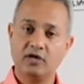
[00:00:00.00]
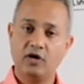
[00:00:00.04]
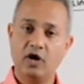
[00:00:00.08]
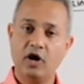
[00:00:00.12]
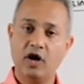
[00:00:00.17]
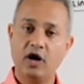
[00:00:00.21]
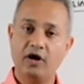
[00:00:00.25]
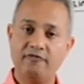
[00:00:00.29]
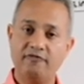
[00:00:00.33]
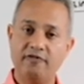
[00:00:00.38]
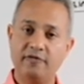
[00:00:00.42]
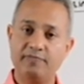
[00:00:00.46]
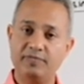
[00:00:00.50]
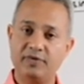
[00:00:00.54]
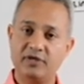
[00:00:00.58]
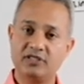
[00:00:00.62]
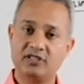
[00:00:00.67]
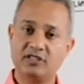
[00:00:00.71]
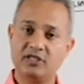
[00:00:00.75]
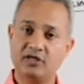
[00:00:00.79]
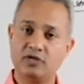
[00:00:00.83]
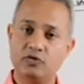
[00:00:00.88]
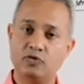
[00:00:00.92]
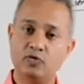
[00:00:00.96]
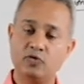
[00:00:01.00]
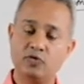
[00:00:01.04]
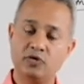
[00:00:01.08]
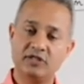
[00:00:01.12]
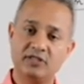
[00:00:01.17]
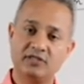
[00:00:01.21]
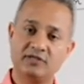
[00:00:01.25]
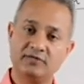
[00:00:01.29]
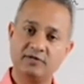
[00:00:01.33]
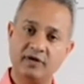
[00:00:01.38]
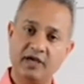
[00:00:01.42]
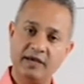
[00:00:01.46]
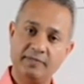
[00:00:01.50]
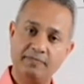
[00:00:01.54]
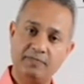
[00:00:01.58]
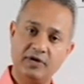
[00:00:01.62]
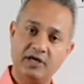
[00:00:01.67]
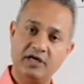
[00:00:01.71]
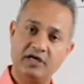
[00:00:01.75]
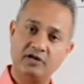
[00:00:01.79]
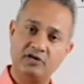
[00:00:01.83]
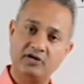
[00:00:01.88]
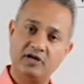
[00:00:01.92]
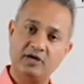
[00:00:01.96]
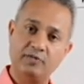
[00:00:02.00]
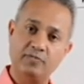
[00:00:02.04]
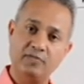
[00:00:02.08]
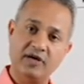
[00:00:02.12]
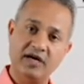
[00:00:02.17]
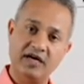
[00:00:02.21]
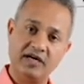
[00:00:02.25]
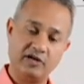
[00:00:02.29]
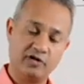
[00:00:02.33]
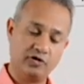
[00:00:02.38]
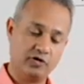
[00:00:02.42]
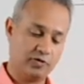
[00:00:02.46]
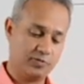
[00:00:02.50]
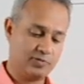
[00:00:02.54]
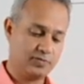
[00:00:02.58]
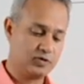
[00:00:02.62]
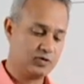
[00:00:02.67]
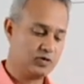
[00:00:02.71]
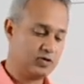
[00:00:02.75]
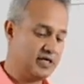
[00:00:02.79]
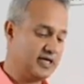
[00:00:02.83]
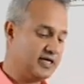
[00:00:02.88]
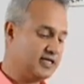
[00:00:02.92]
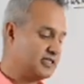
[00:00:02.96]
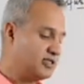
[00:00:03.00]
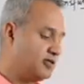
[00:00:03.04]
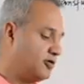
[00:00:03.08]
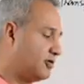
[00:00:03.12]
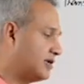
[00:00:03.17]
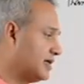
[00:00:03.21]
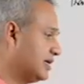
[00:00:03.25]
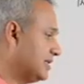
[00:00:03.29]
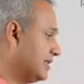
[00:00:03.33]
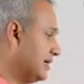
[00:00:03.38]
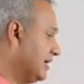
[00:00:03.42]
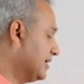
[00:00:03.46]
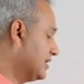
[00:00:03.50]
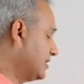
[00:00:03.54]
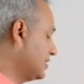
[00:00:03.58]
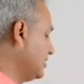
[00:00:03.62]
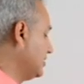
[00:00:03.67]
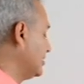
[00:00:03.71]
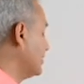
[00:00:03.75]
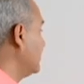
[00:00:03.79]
of a person who is a particular blood group. So let us look at that.